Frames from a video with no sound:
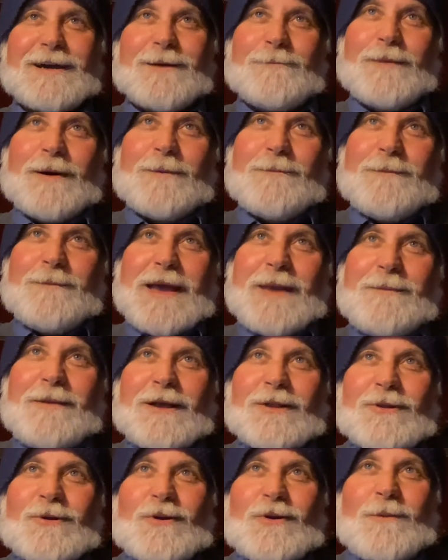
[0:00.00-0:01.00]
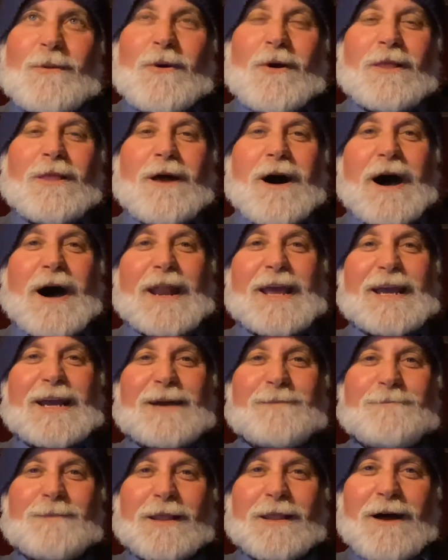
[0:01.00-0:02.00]
but maybe a little more
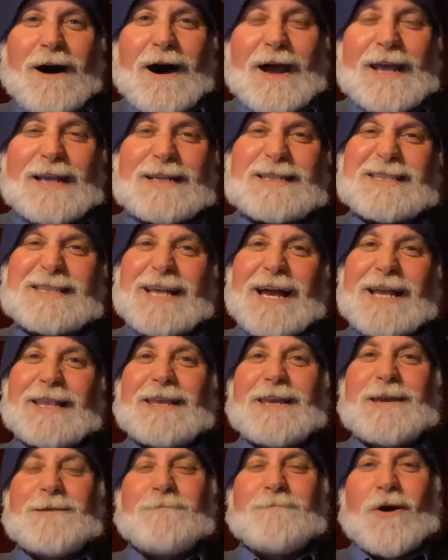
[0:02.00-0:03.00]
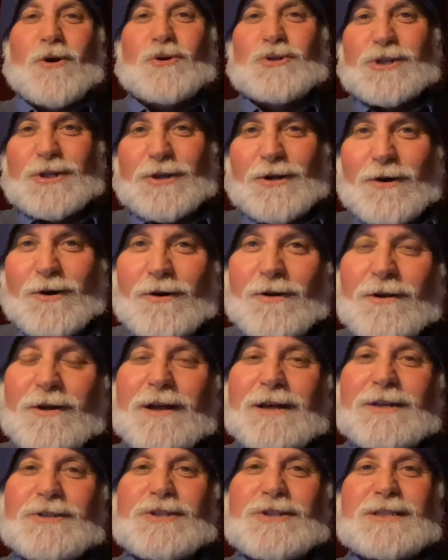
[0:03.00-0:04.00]
melodic, melodic, slightly emotional,
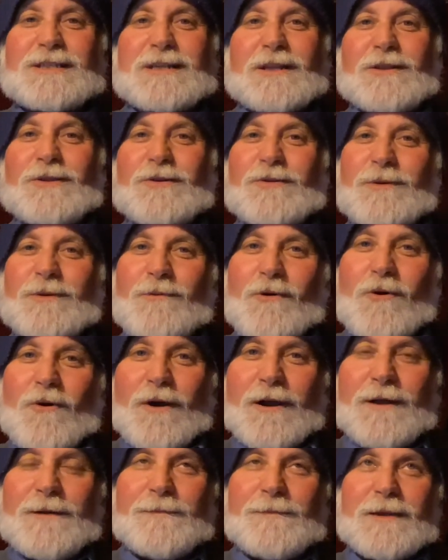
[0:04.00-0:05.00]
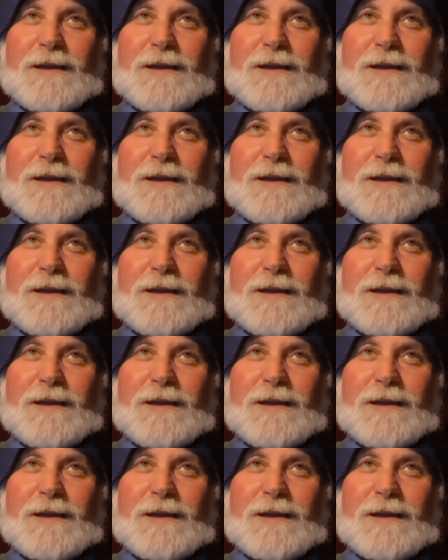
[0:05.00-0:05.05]
just a little more